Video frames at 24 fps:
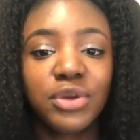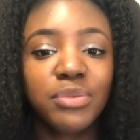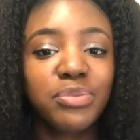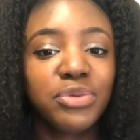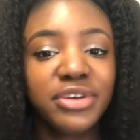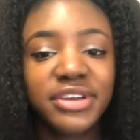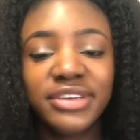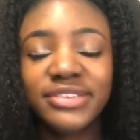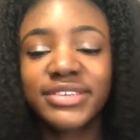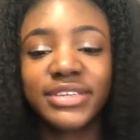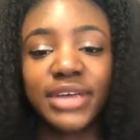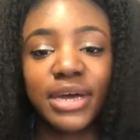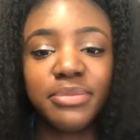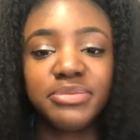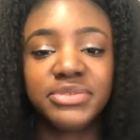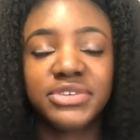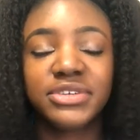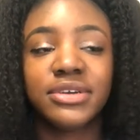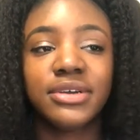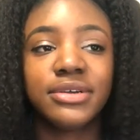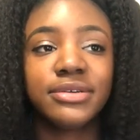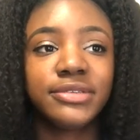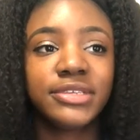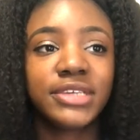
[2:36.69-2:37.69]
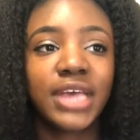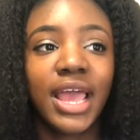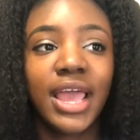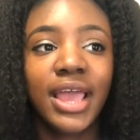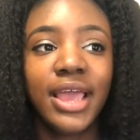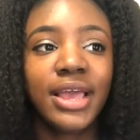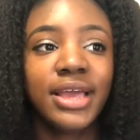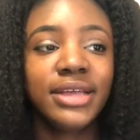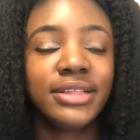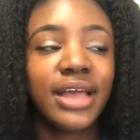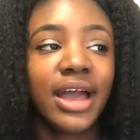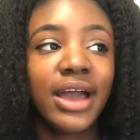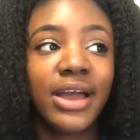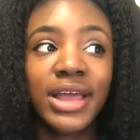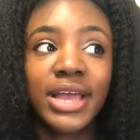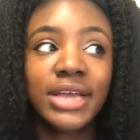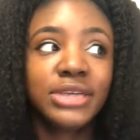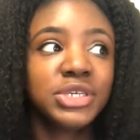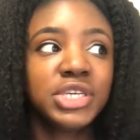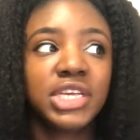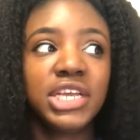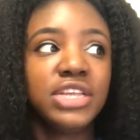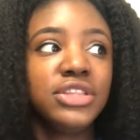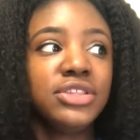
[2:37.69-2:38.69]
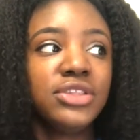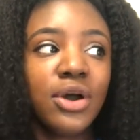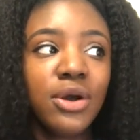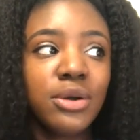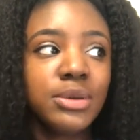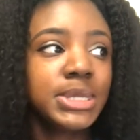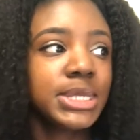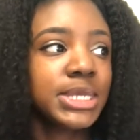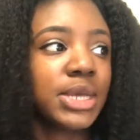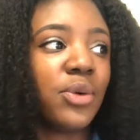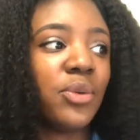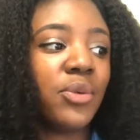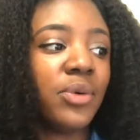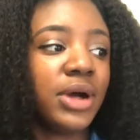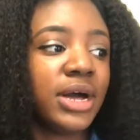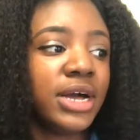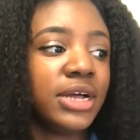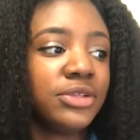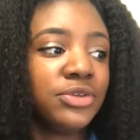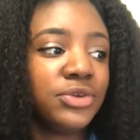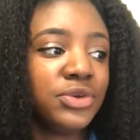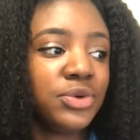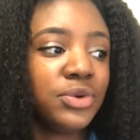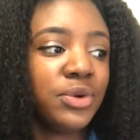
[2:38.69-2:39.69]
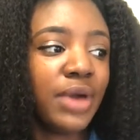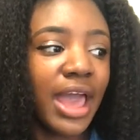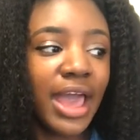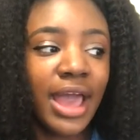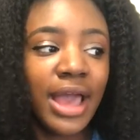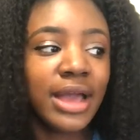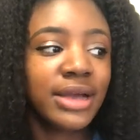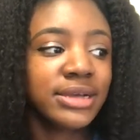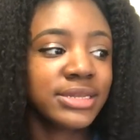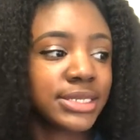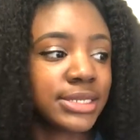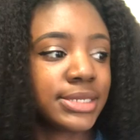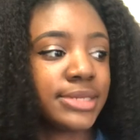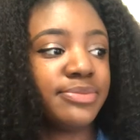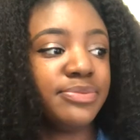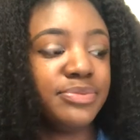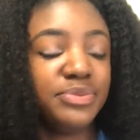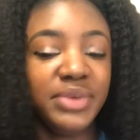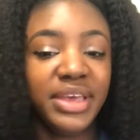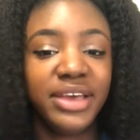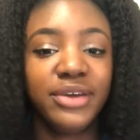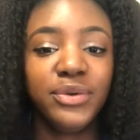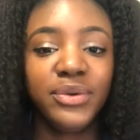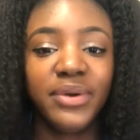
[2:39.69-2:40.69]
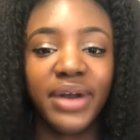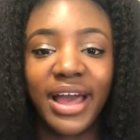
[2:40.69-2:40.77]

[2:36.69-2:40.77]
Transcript: preceptors, and I actually know someone who asked me